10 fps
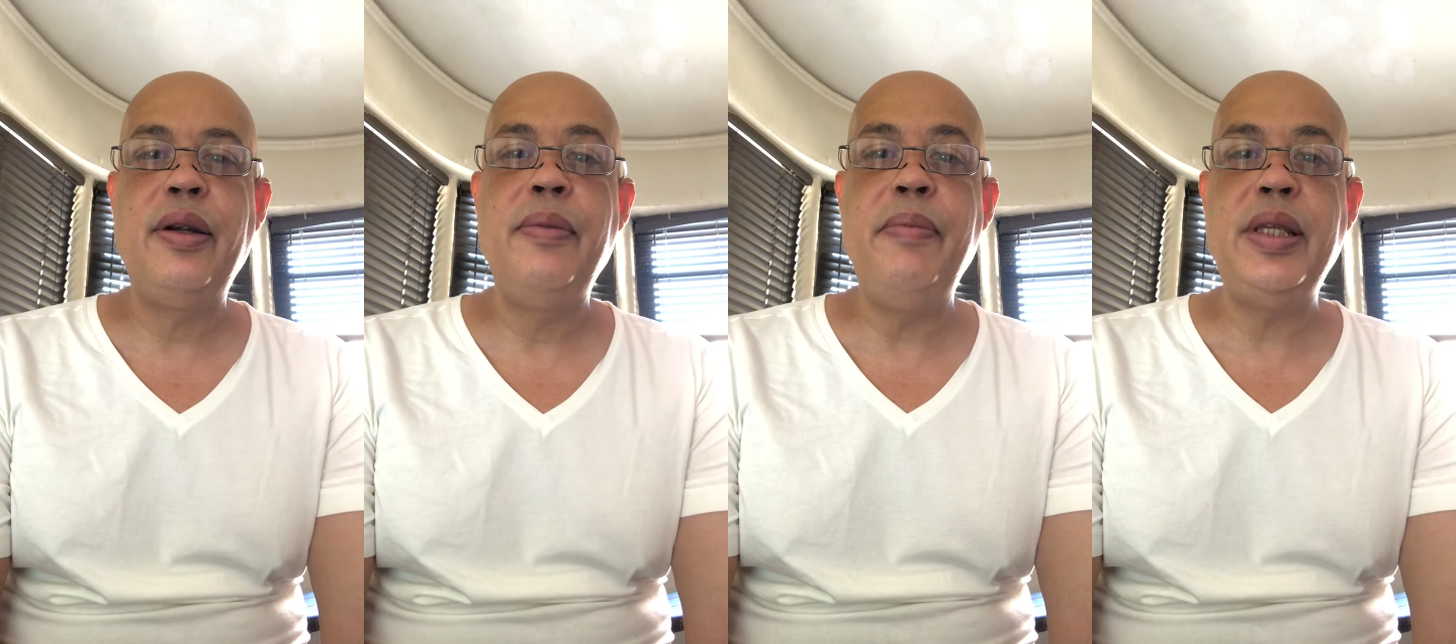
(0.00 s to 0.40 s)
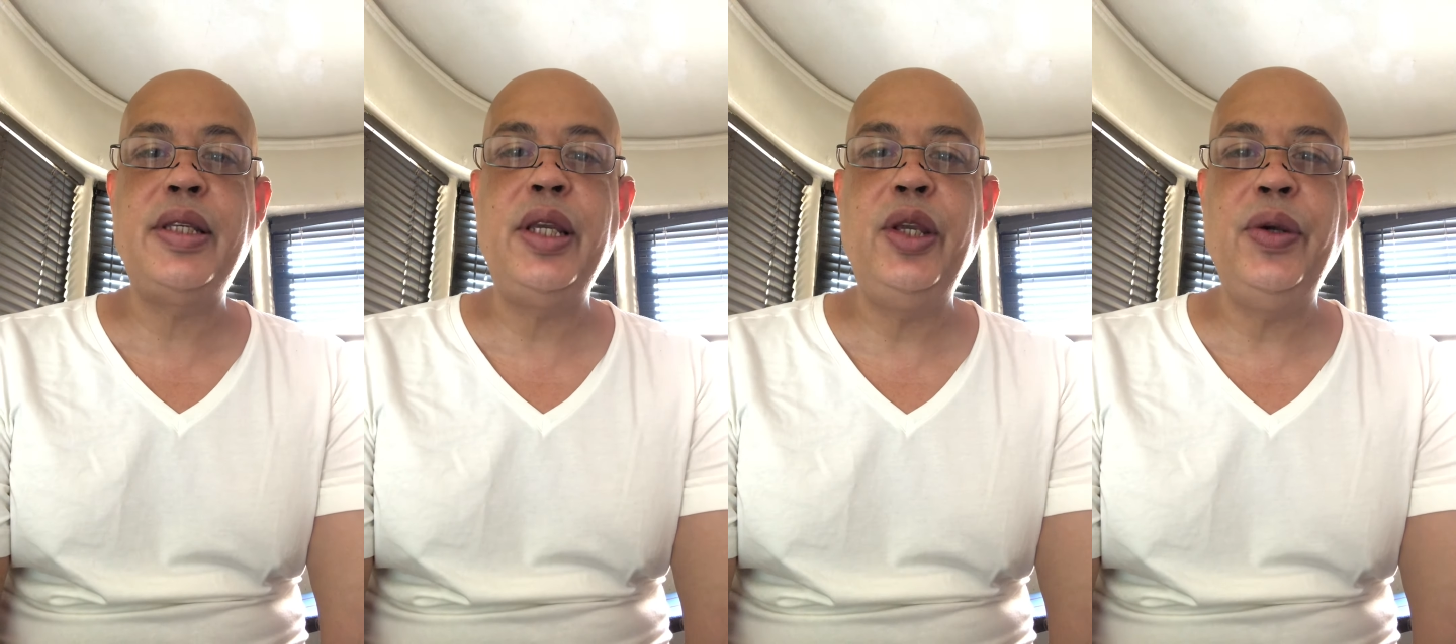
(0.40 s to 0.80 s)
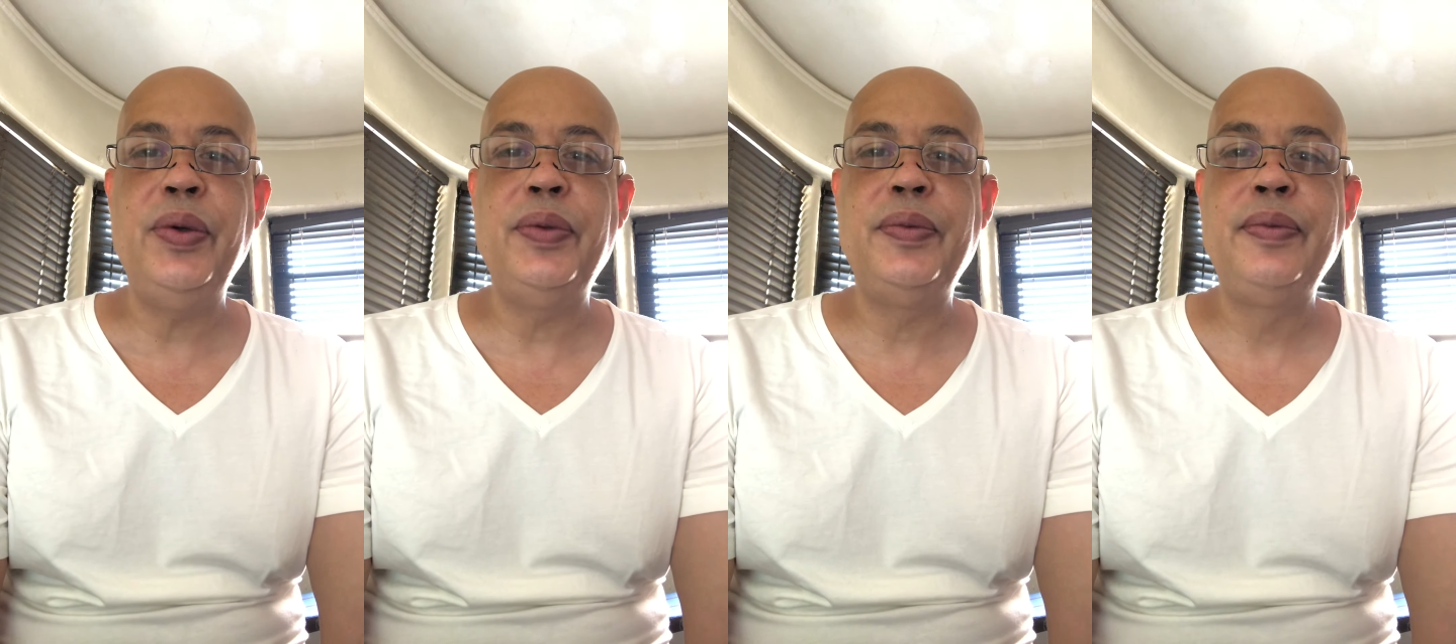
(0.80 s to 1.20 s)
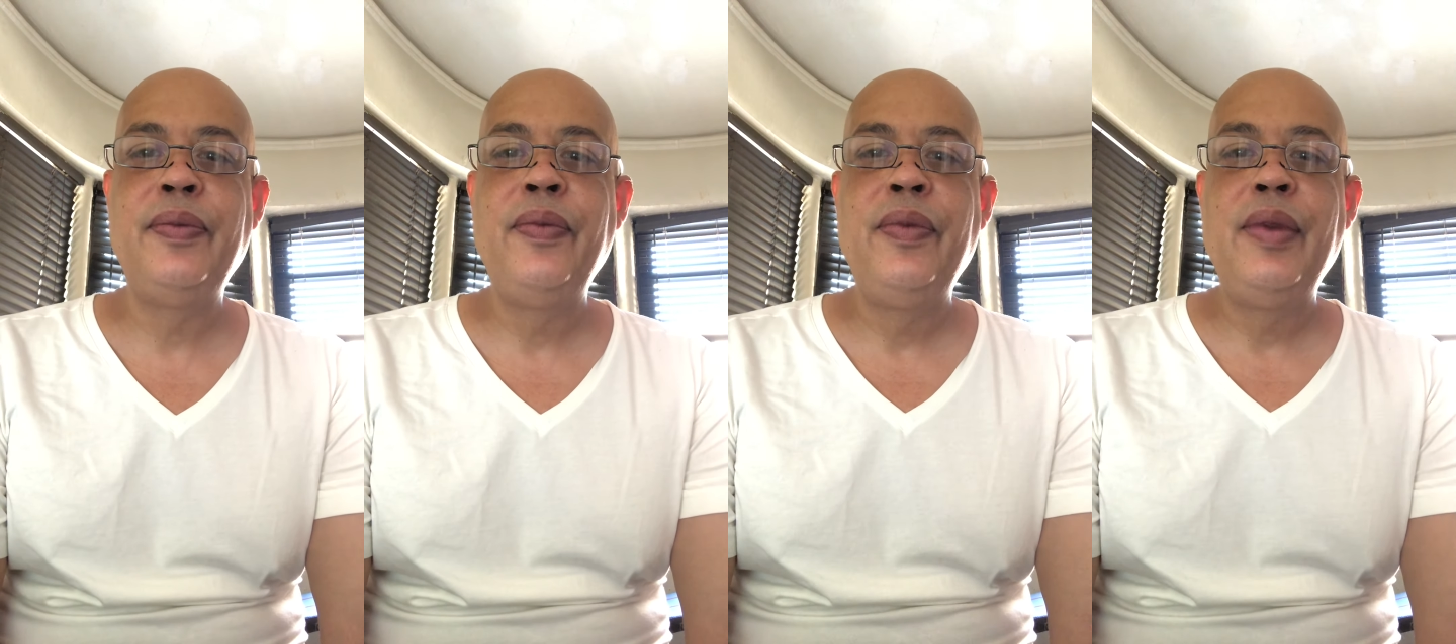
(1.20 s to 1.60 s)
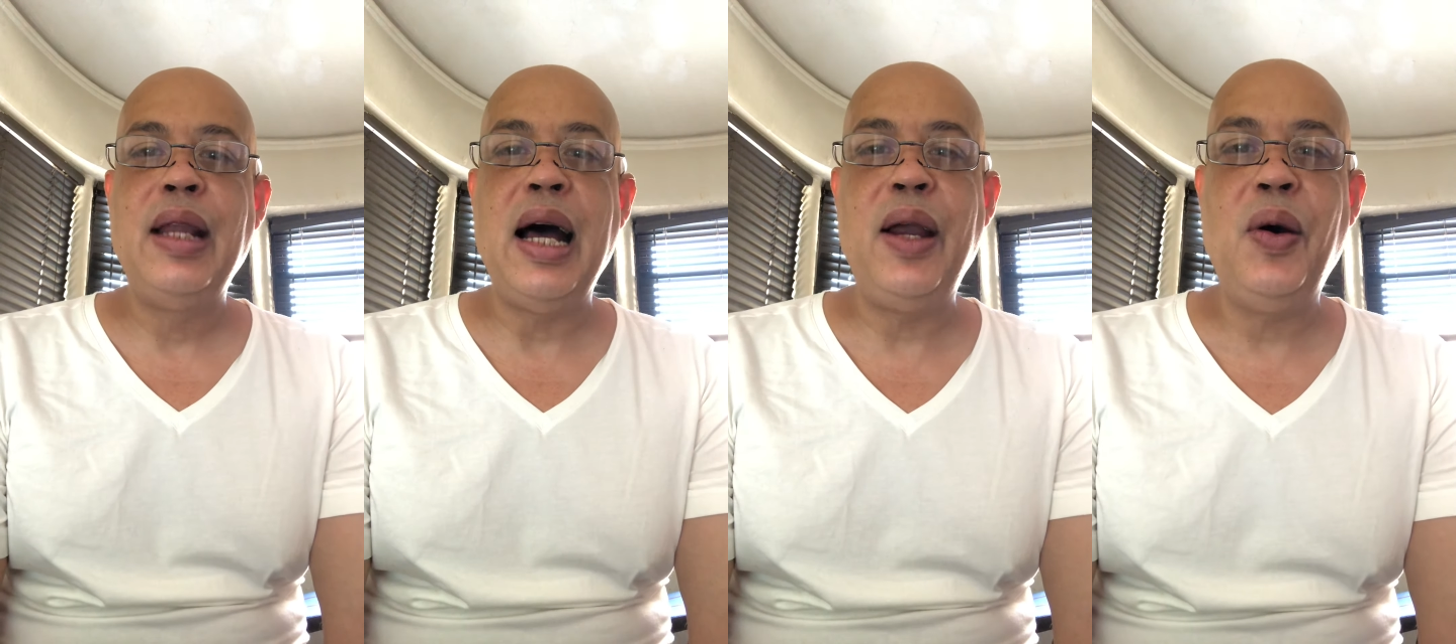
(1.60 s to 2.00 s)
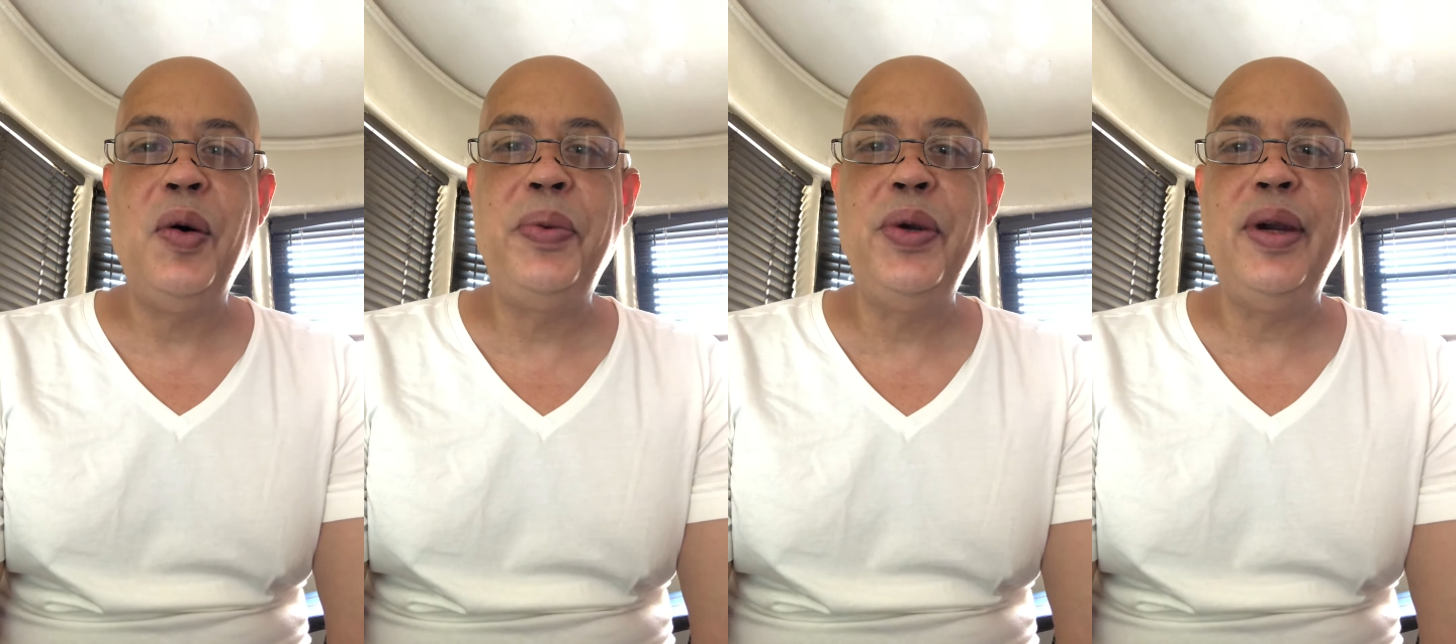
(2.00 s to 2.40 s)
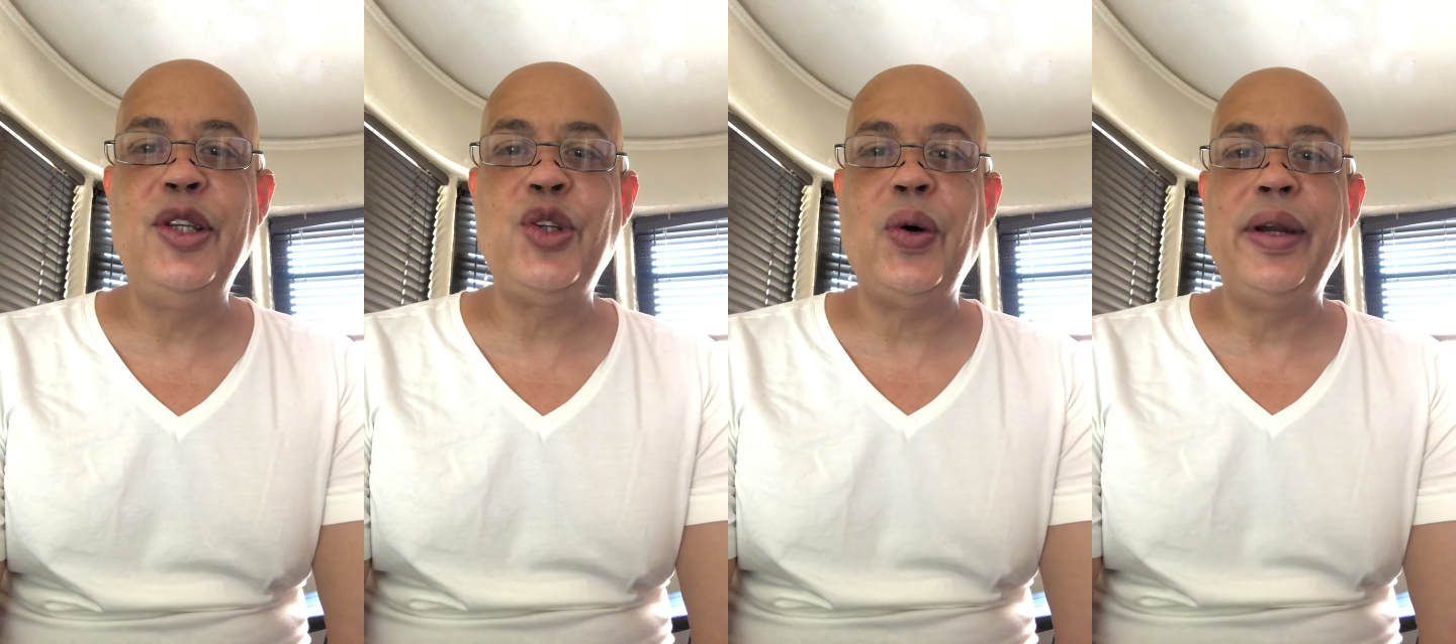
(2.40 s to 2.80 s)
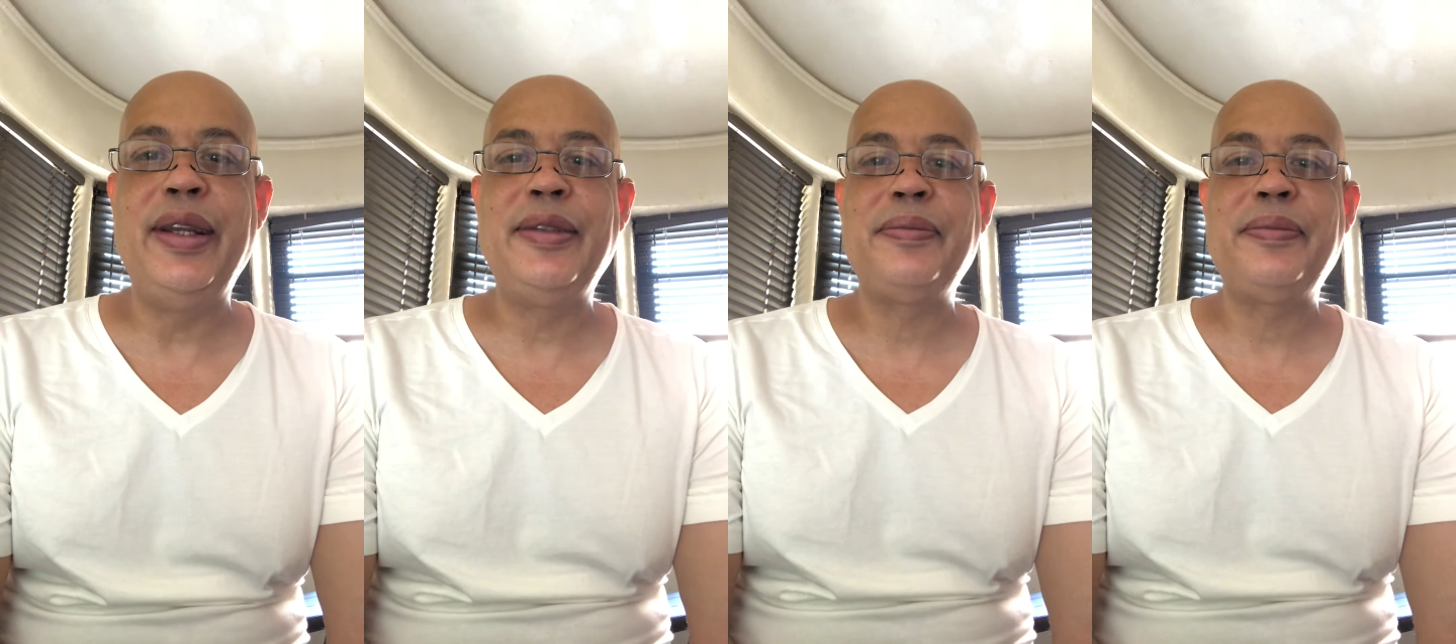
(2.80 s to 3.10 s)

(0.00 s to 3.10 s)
Missing You. I hope you enjoy it.